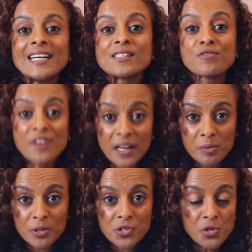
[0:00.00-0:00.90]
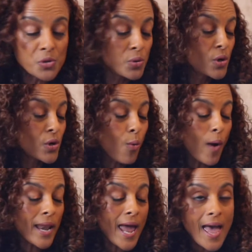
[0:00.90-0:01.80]
It's available to you
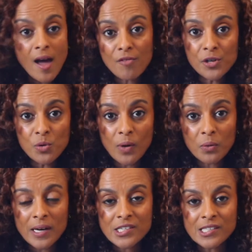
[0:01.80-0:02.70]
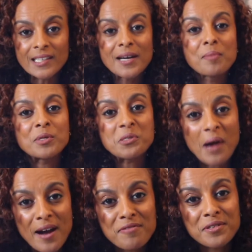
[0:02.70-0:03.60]
whenever you want to watch it, but you
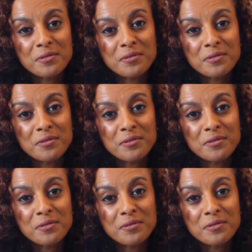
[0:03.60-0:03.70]
have to